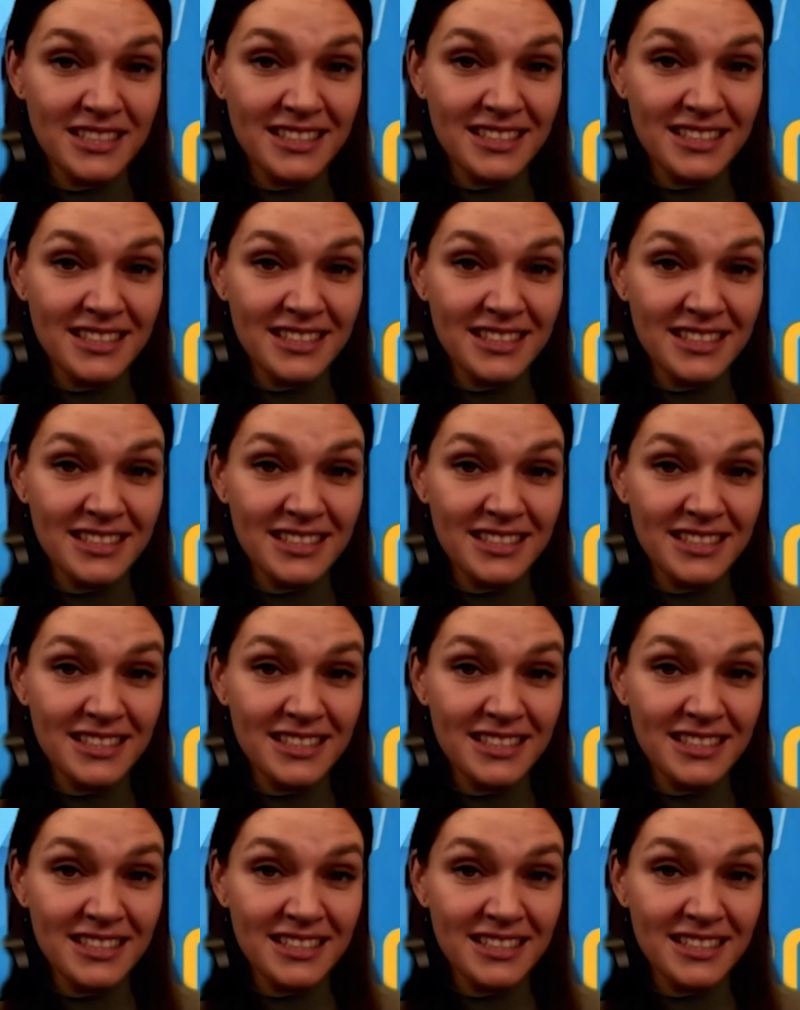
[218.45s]
So I
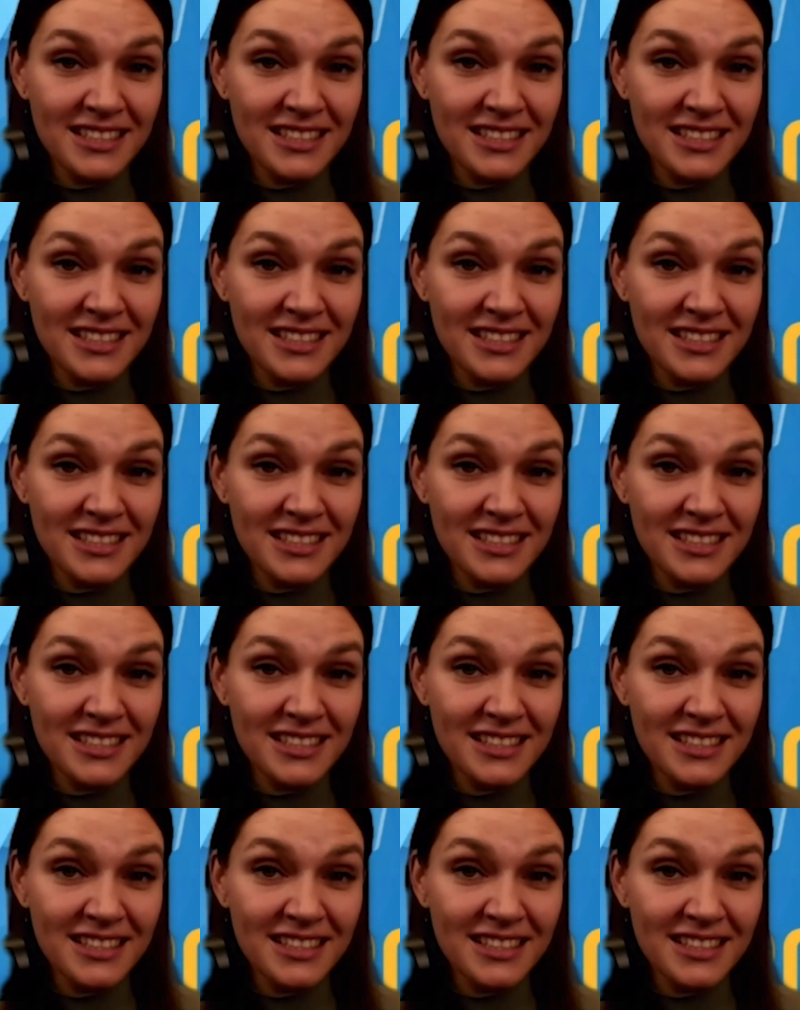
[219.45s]
was always
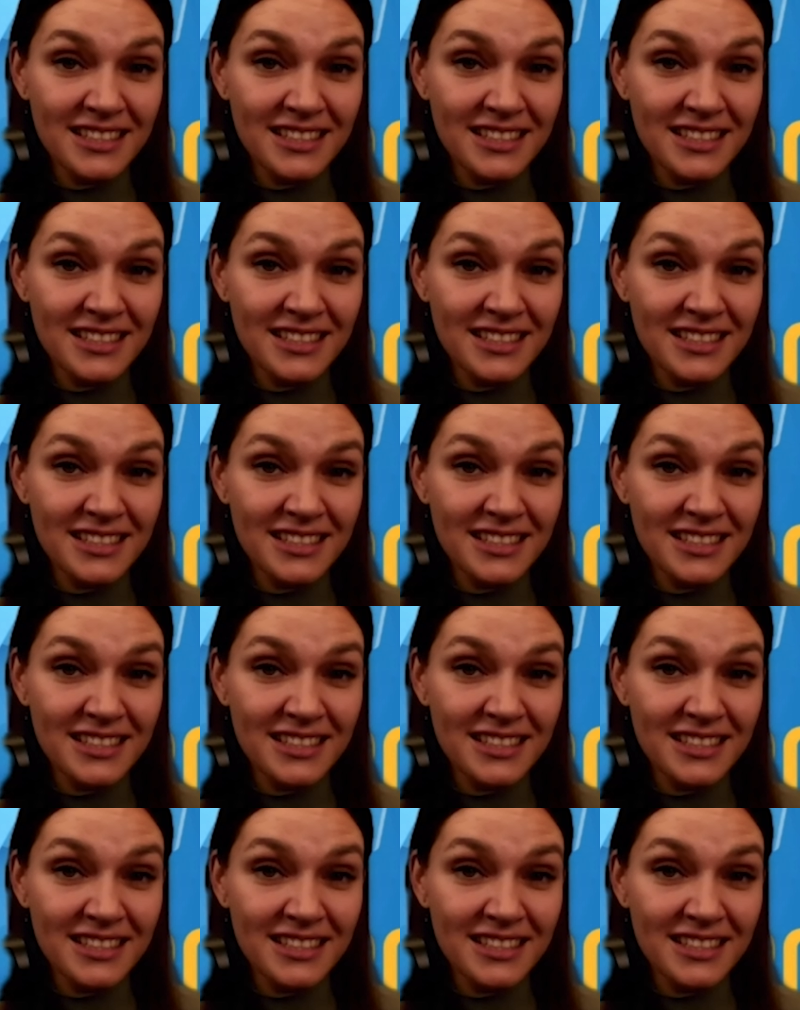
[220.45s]
very curious
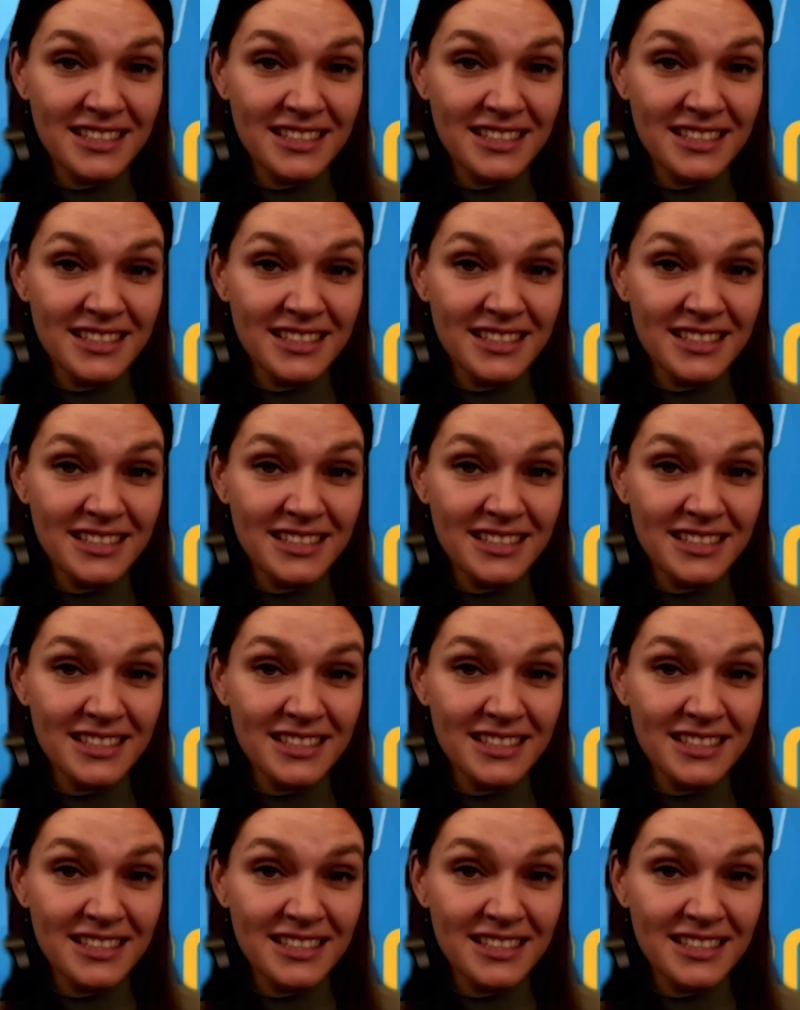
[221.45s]
about